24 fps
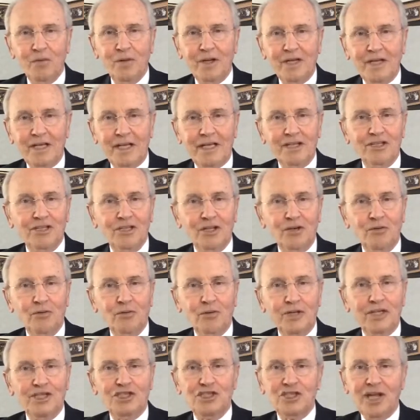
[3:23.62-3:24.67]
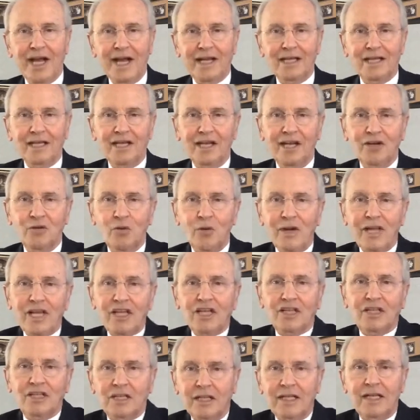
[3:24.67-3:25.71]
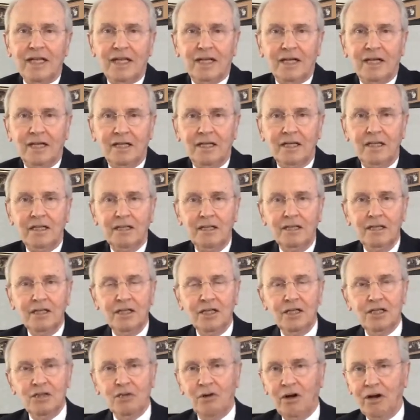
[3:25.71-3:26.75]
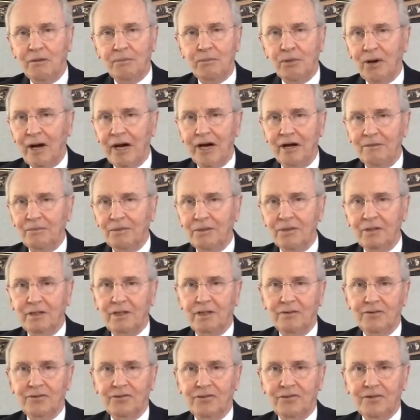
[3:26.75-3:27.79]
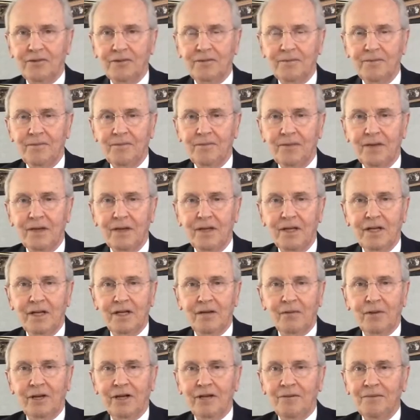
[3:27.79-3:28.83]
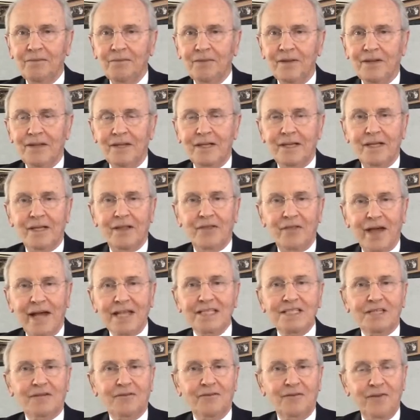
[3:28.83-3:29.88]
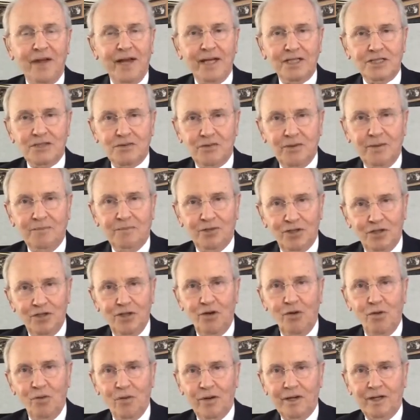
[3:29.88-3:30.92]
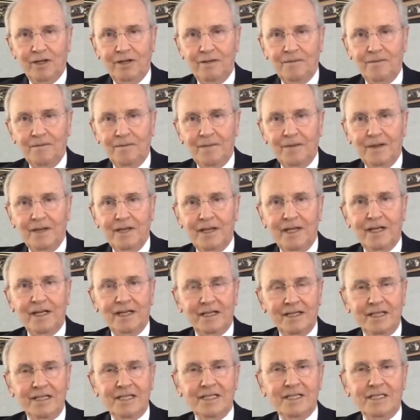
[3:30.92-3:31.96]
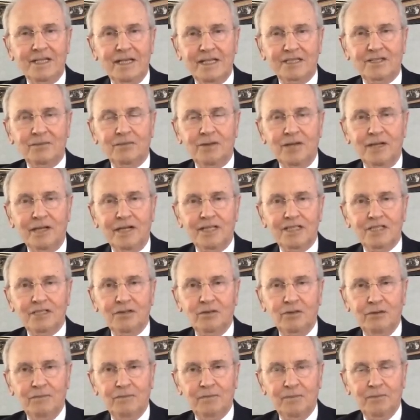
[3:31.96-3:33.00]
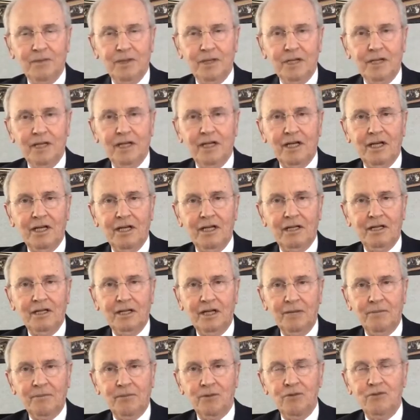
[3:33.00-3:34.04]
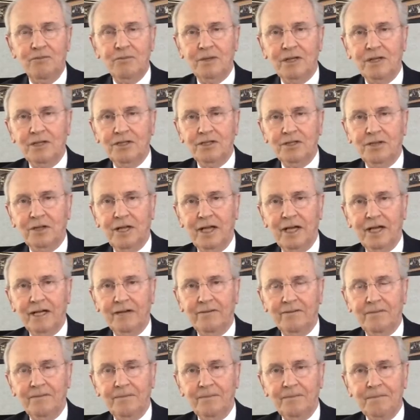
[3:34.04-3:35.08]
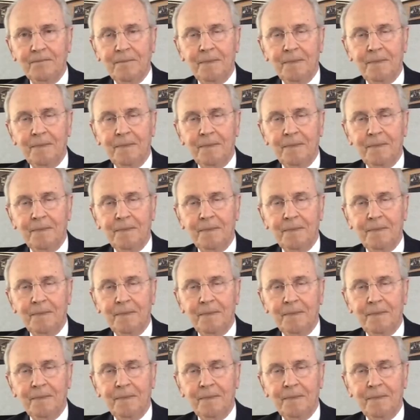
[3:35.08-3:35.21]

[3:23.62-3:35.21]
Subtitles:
we tend to reject it and we cling to our prior beliefs. Well, that's a fast trip to nowhere, at least as it relates to getting improvement in your life.